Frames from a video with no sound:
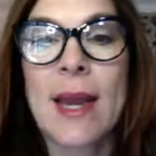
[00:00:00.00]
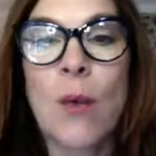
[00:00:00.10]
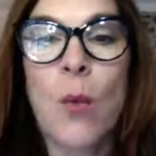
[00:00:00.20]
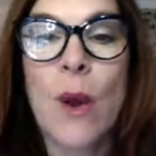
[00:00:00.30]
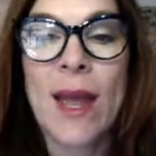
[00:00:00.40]

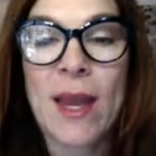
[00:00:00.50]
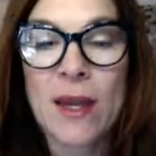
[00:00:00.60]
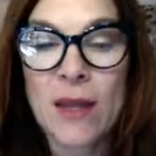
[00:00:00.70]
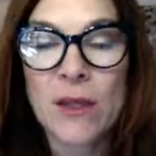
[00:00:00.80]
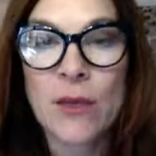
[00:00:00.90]

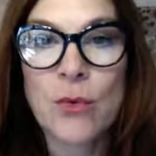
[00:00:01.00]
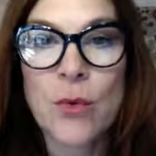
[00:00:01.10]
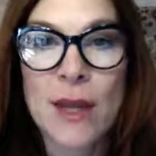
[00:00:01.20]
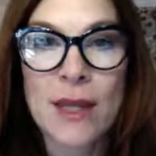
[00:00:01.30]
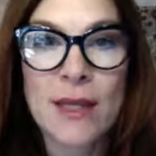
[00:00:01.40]
when you
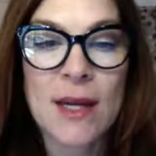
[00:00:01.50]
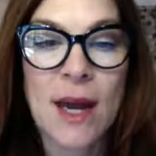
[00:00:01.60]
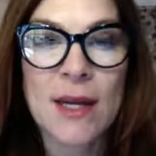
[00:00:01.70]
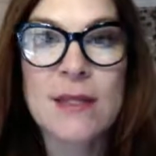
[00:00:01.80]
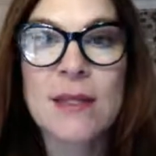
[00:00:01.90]

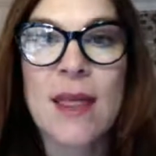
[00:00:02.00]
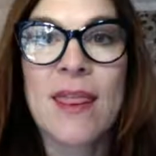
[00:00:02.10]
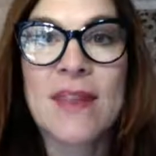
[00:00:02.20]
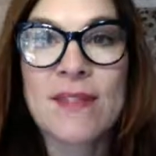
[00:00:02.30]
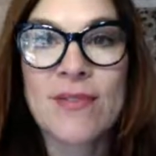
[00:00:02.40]
recognize
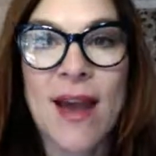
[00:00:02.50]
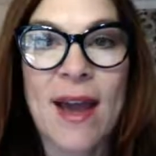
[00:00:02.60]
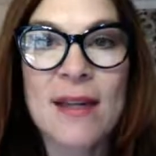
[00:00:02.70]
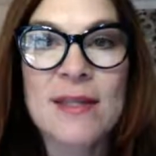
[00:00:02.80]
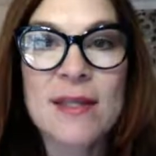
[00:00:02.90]
this
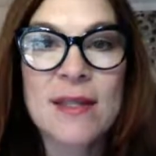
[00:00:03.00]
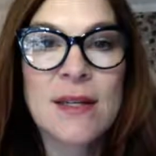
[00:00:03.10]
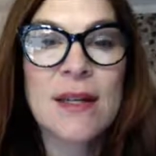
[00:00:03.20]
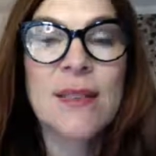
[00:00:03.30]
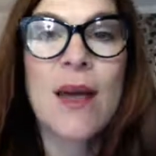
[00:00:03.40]
fact
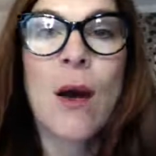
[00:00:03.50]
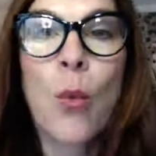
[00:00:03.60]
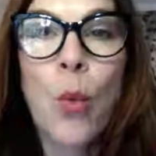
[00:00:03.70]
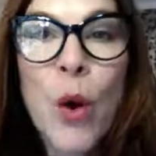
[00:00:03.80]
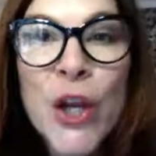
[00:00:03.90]
that
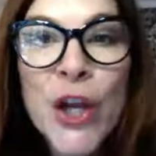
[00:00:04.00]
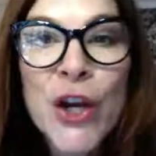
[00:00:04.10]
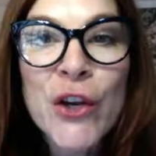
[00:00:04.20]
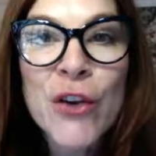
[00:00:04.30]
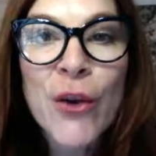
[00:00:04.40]
what are you
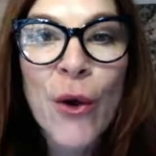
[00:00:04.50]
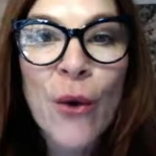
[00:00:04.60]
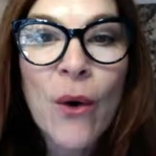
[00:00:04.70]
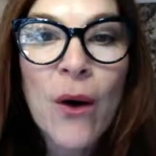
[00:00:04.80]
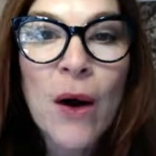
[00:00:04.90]
going to
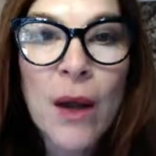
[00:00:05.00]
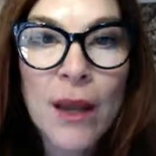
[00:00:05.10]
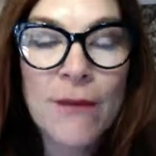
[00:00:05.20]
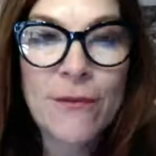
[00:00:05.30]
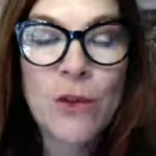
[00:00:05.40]
do
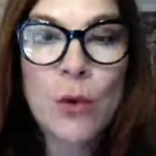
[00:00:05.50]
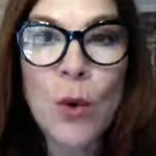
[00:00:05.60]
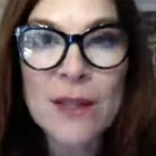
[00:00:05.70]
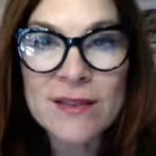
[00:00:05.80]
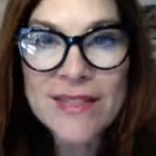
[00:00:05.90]
if
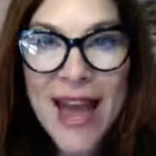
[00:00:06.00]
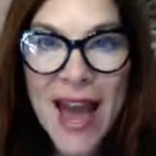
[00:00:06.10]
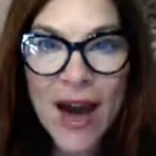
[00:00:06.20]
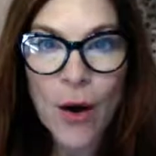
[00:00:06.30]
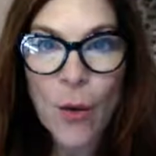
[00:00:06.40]
you
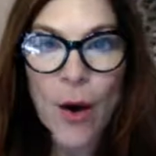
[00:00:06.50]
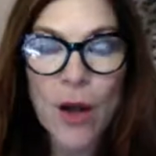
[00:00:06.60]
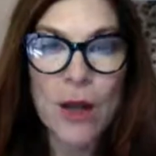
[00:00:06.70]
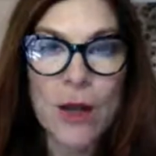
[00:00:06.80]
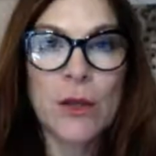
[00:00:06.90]

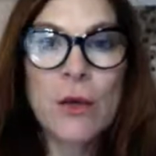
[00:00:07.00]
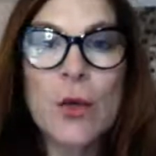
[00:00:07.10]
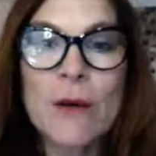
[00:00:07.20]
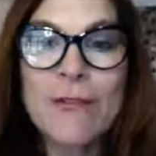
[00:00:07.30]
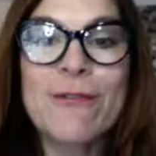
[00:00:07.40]
allow
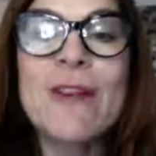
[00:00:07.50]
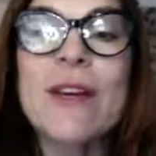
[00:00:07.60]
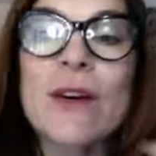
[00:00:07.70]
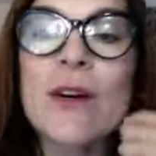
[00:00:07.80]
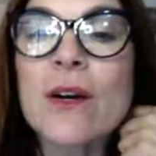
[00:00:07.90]
your
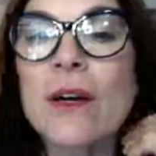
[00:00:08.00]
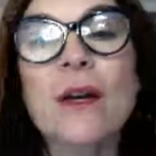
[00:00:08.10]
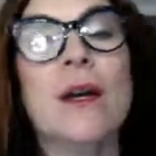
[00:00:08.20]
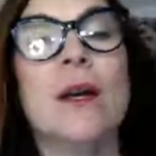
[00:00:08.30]
fear